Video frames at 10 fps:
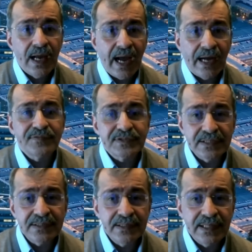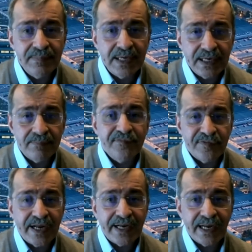out of sudden they become
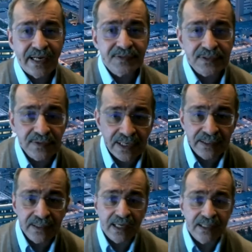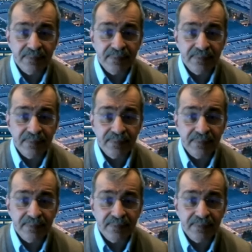frank cancer, and and